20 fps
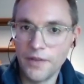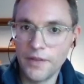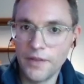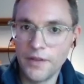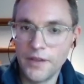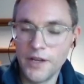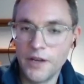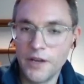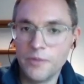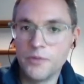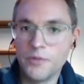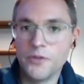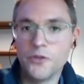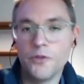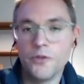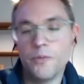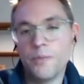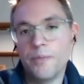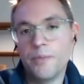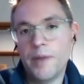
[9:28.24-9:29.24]
you know,
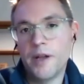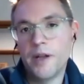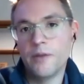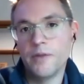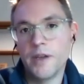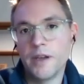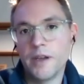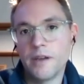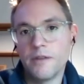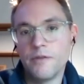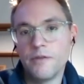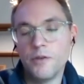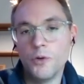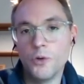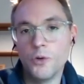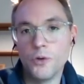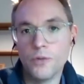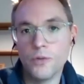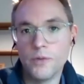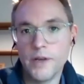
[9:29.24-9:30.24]
pelvic
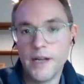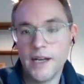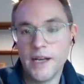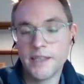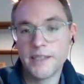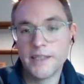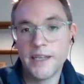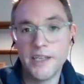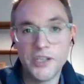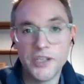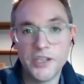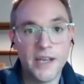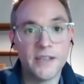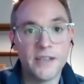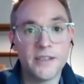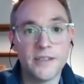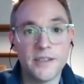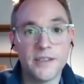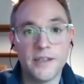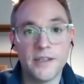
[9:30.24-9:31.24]
floor relaxation
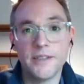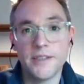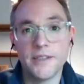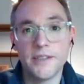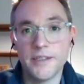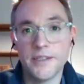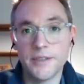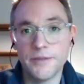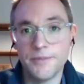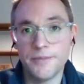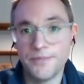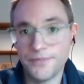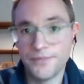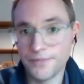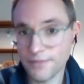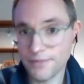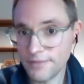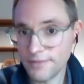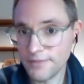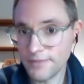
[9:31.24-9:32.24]
exercises,
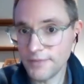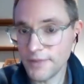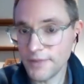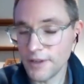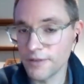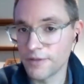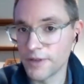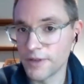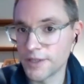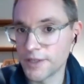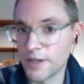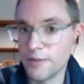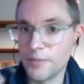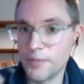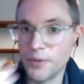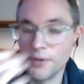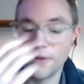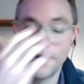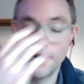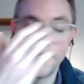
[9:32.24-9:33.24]
for
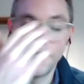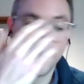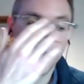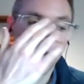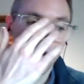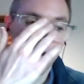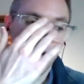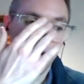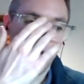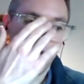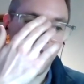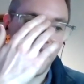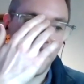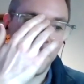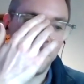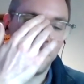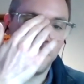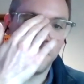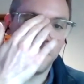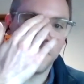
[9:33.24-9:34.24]
example,
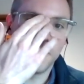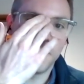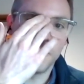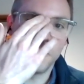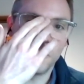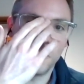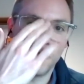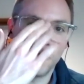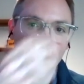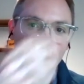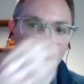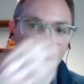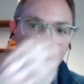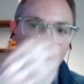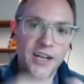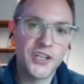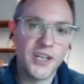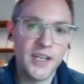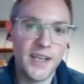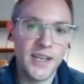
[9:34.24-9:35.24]
um, when
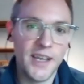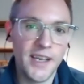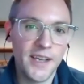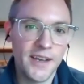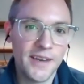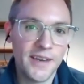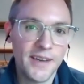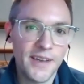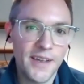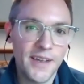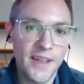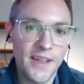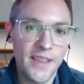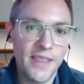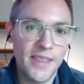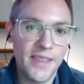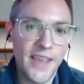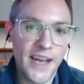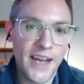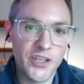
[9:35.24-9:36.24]
actually
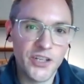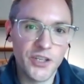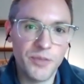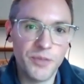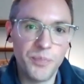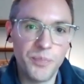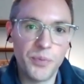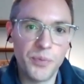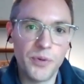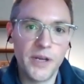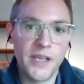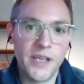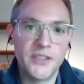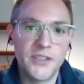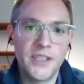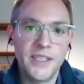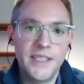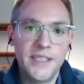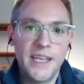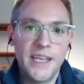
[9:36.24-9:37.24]
that just
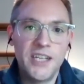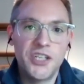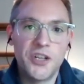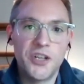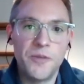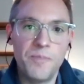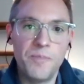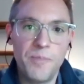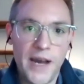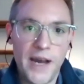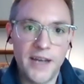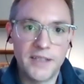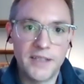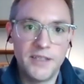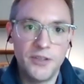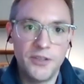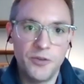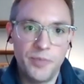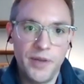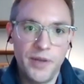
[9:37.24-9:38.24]
brings the attention
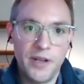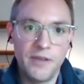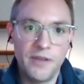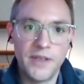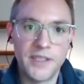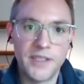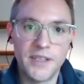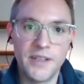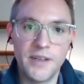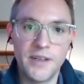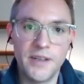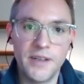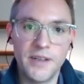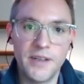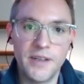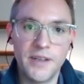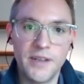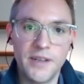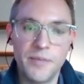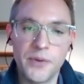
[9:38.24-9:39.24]
back to your pelvis
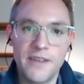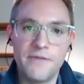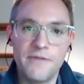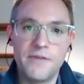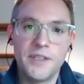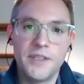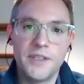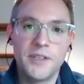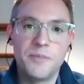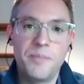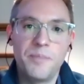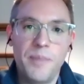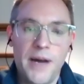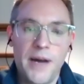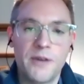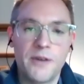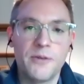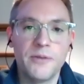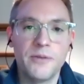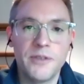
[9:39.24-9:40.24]
and it brings the
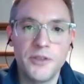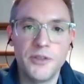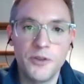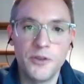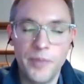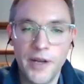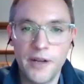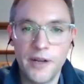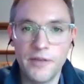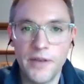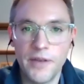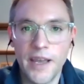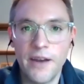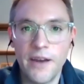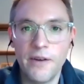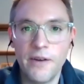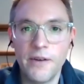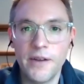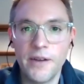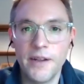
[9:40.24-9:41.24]
emphasis back onto your
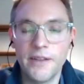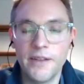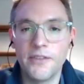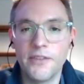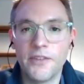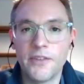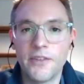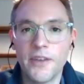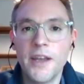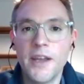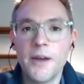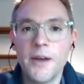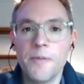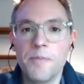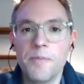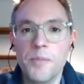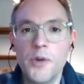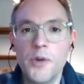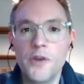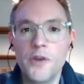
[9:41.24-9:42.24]
pelvic area. And
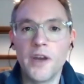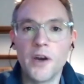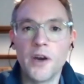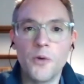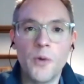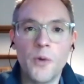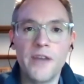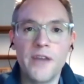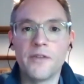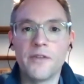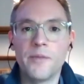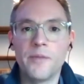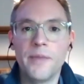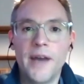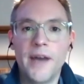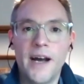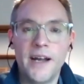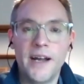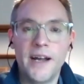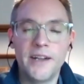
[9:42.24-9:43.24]
moving
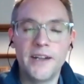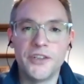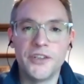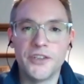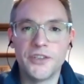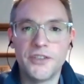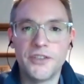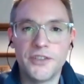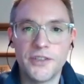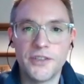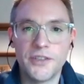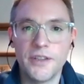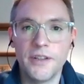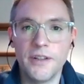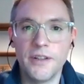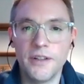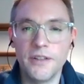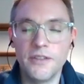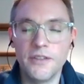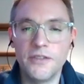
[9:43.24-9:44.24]
away from that and
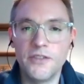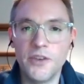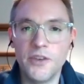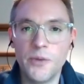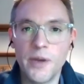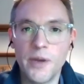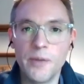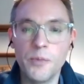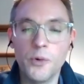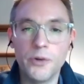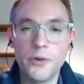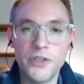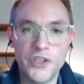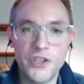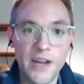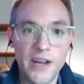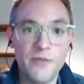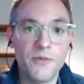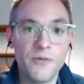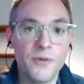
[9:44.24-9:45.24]
just doing
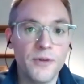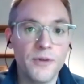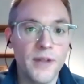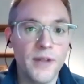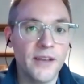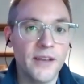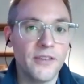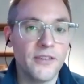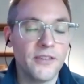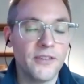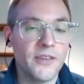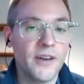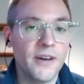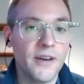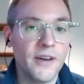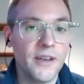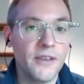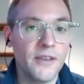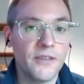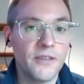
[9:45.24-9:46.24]
more general
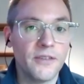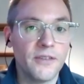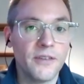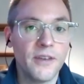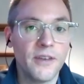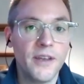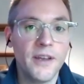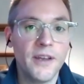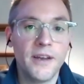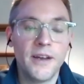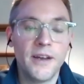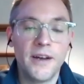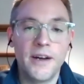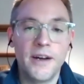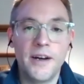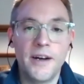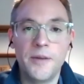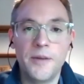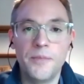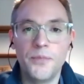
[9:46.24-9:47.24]
exercise,
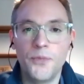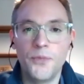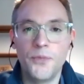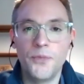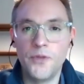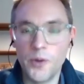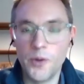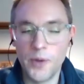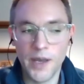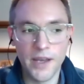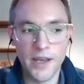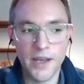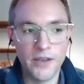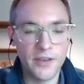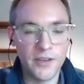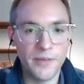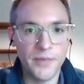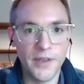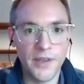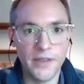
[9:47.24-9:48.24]
um,
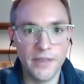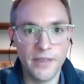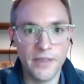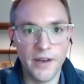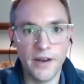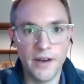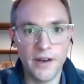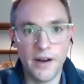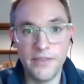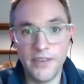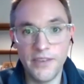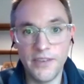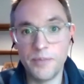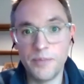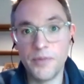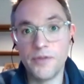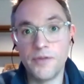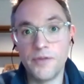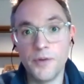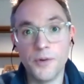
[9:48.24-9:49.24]
viewing it as something that
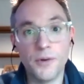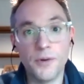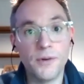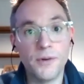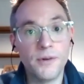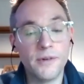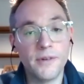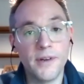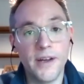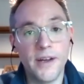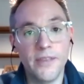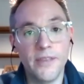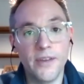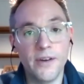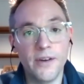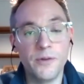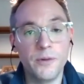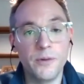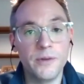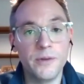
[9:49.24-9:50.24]
I did before
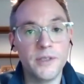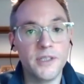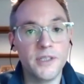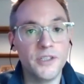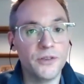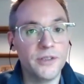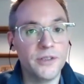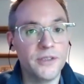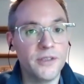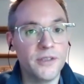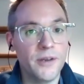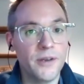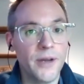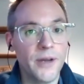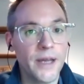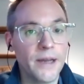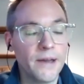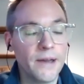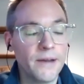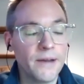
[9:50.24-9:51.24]
and that I've always
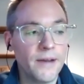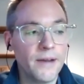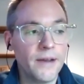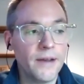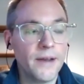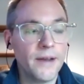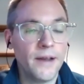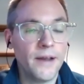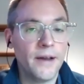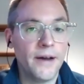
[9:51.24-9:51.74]
enjoyed doing,